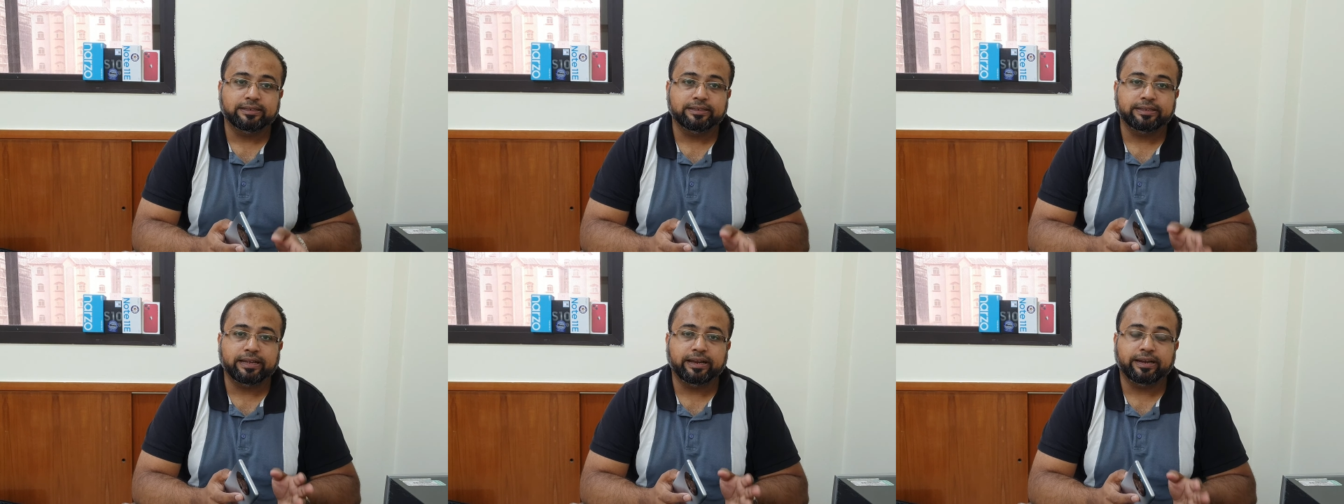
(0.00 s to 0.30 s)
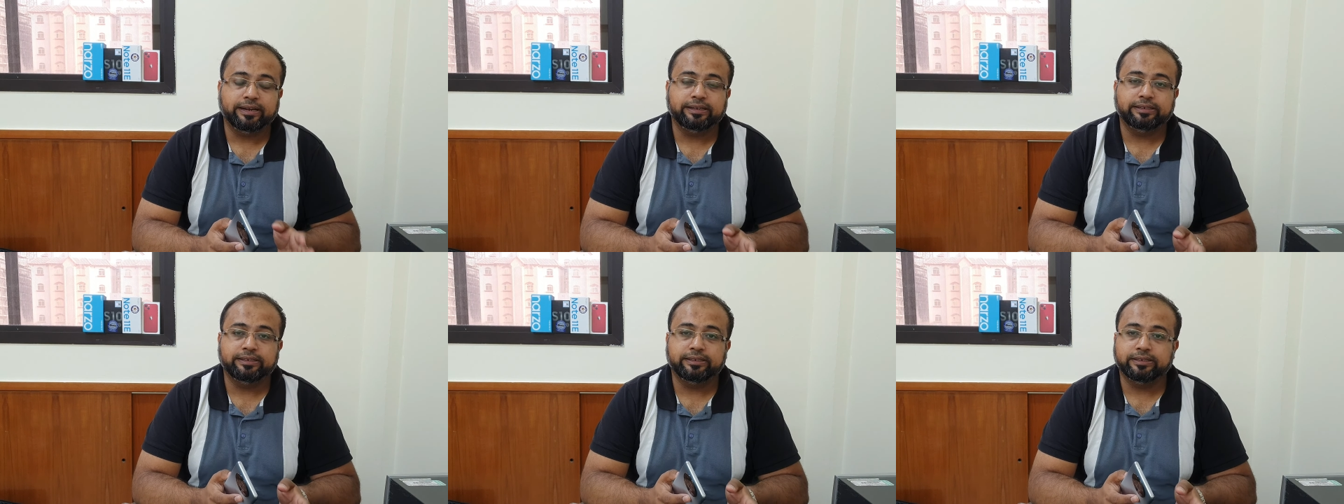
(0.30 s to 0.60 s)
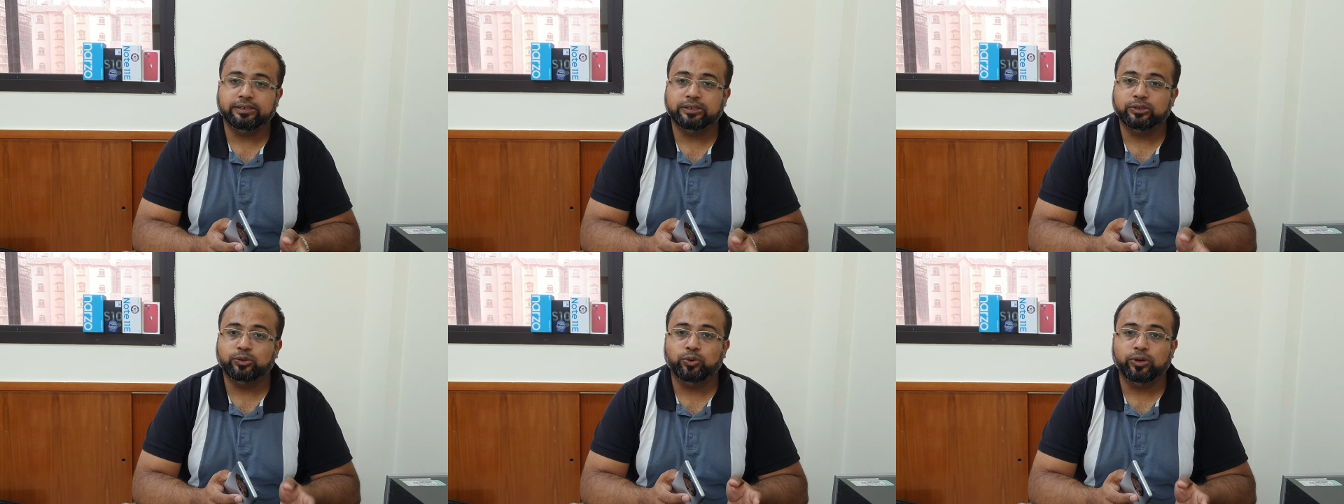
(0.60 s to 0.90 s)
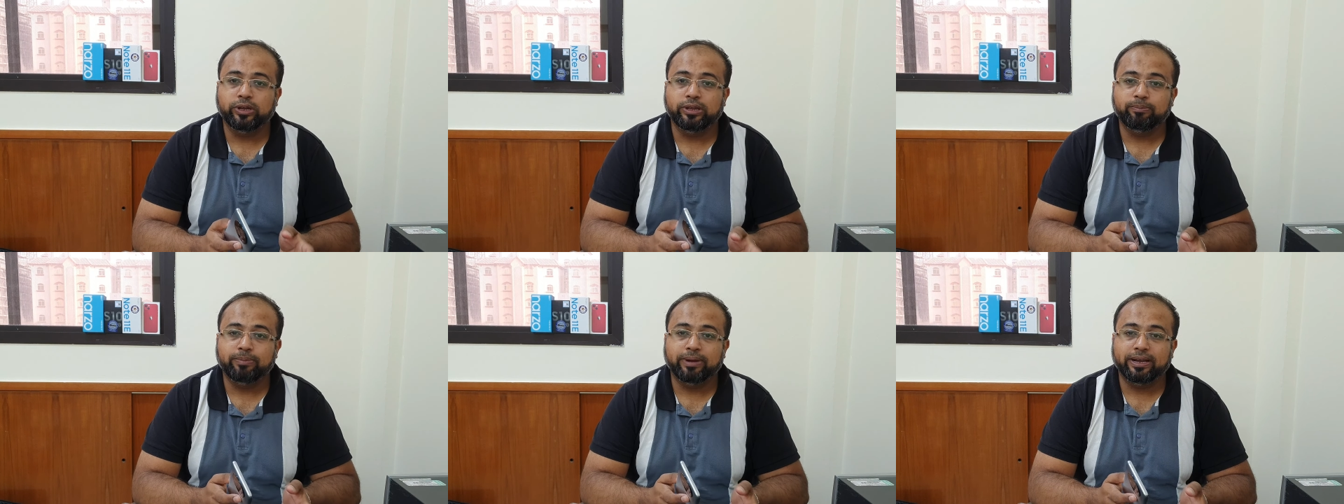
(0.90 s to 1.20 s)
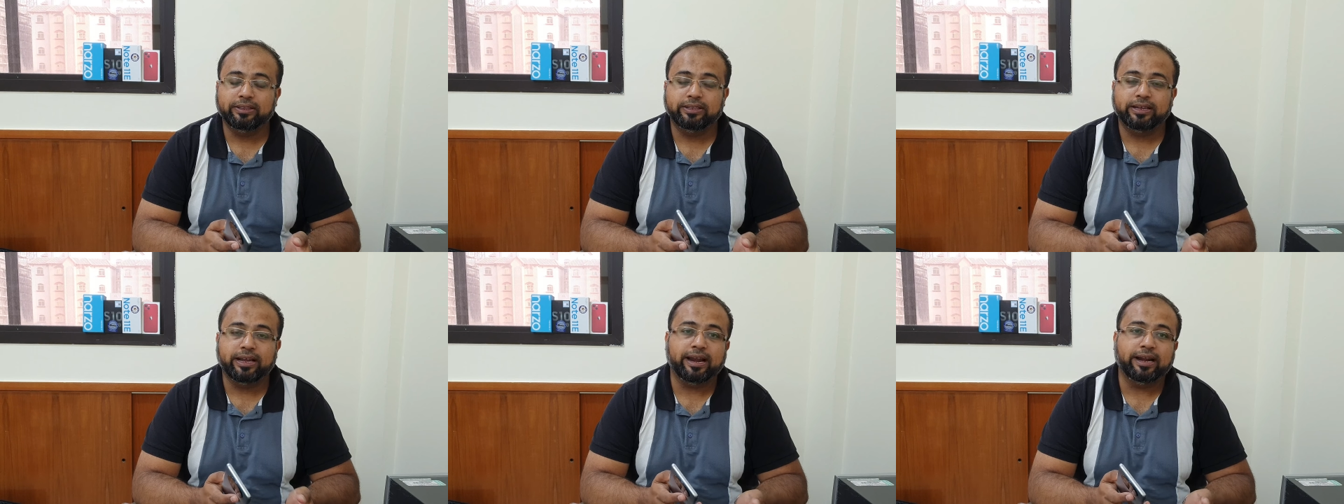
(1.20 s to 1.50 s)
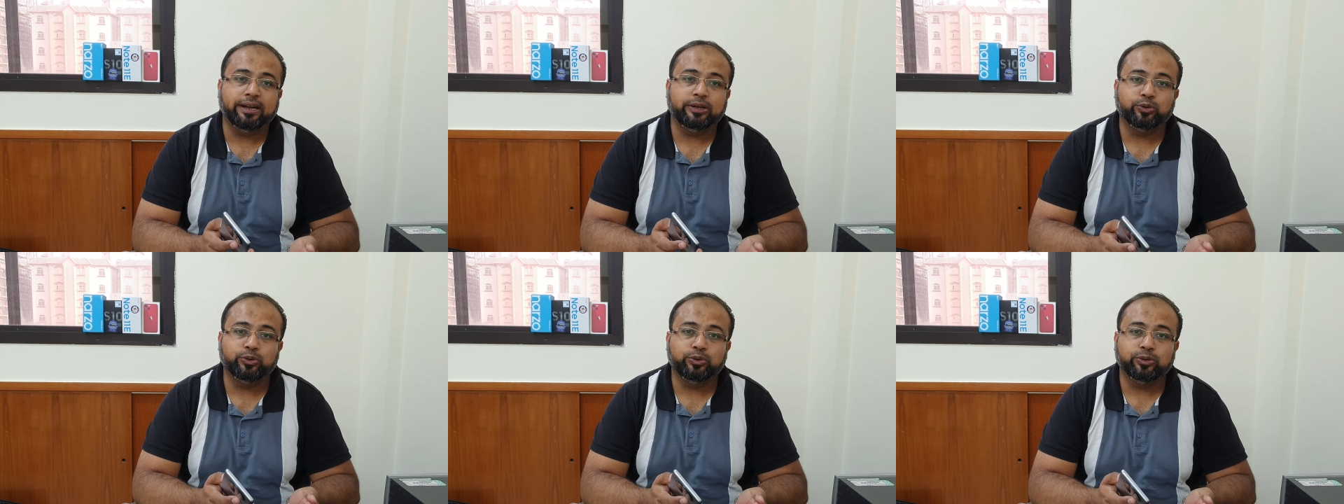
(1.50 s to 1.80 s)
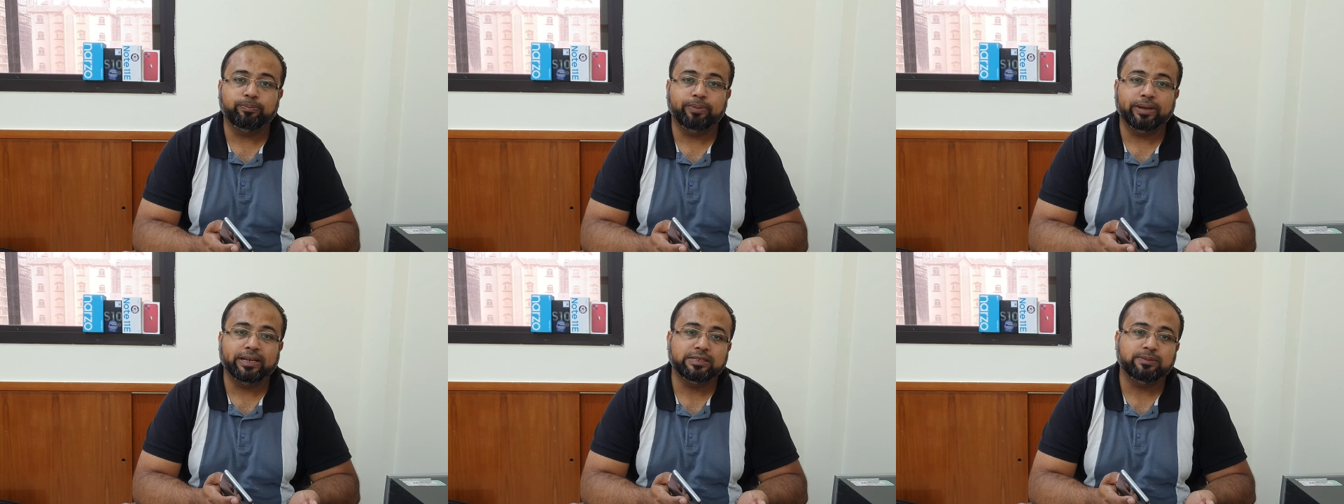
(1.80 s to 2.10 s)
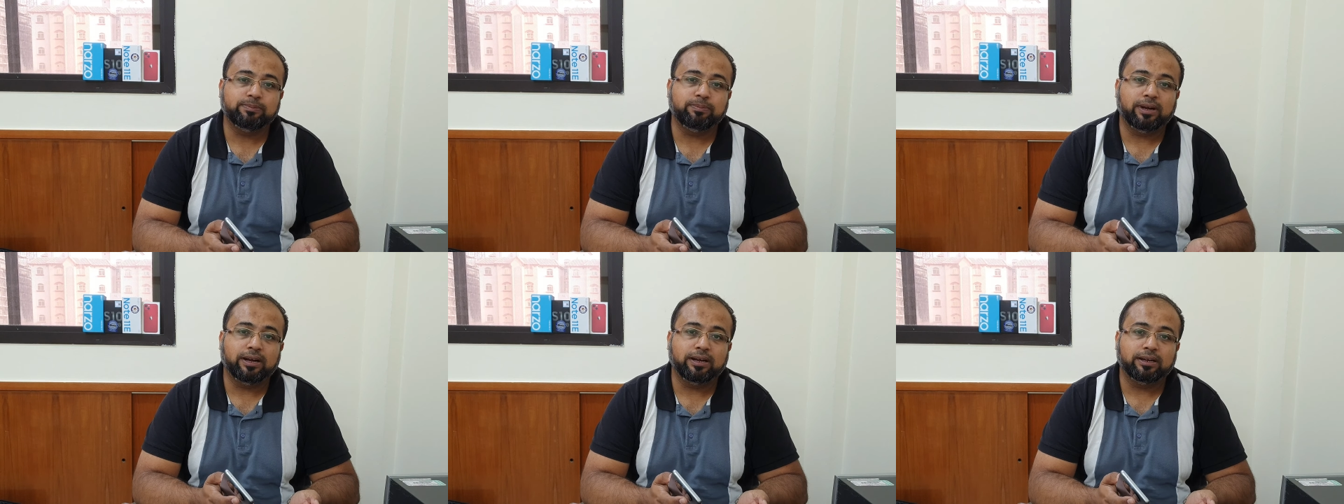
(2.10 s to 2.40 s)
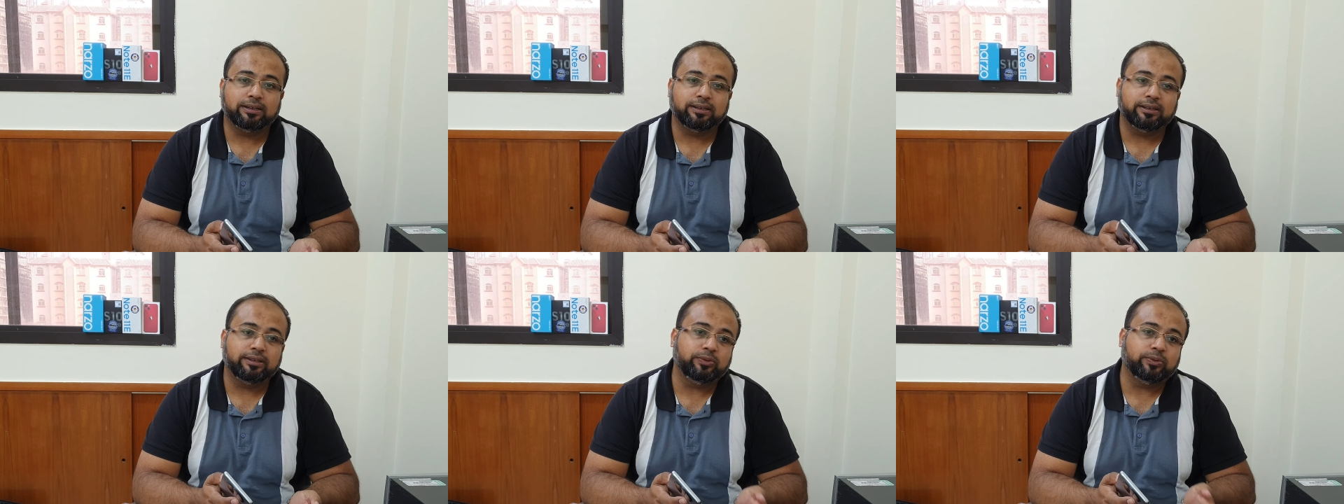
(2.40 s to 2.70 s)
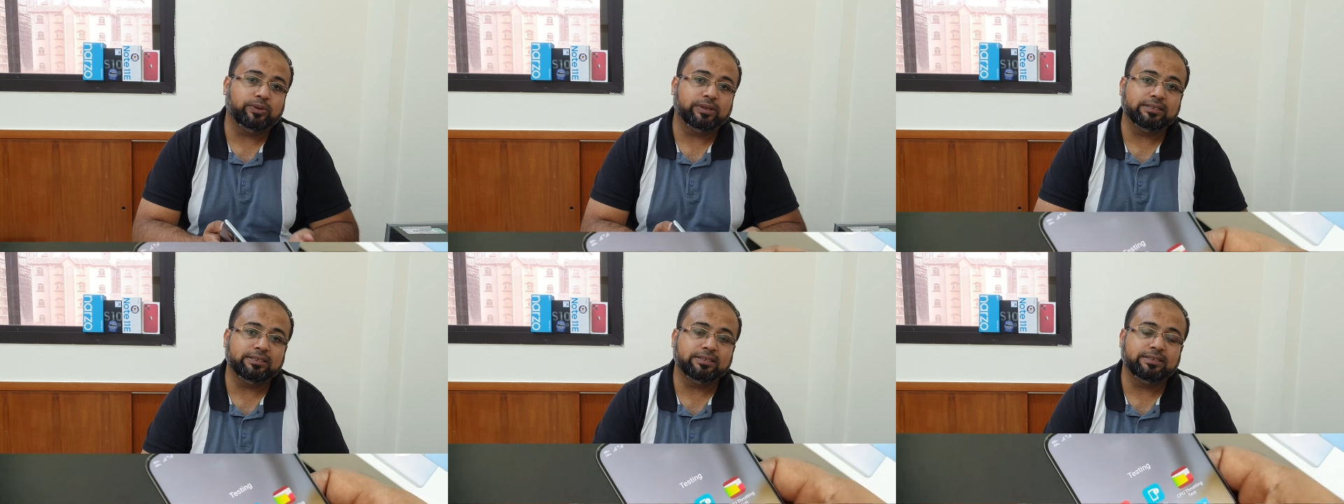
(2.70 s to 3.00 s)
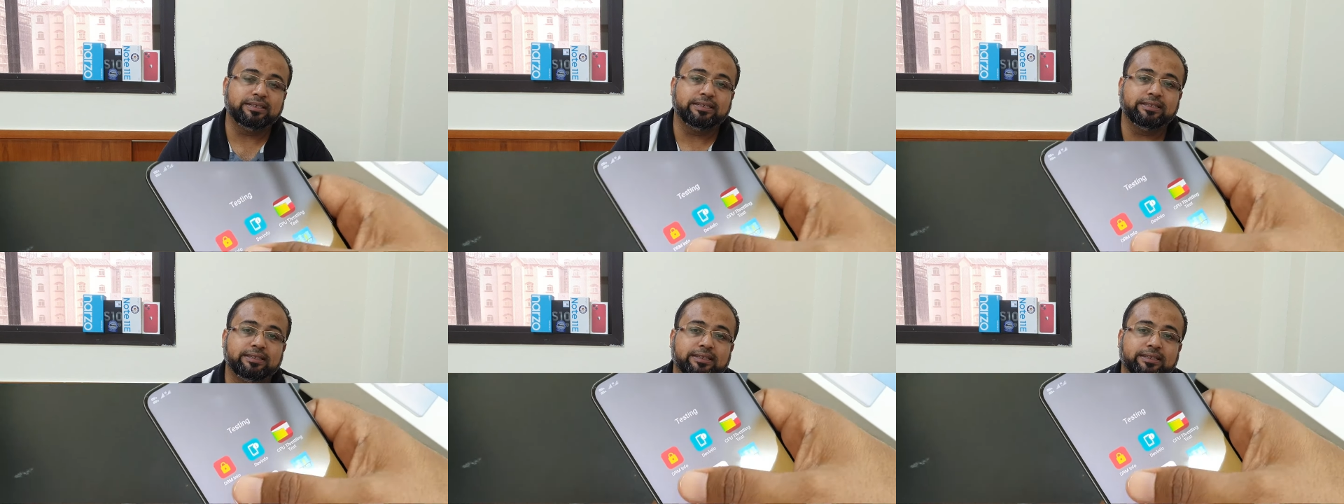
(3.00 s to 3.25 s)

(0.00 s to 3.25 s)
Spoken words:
and going by the Antutu benchmark, you can see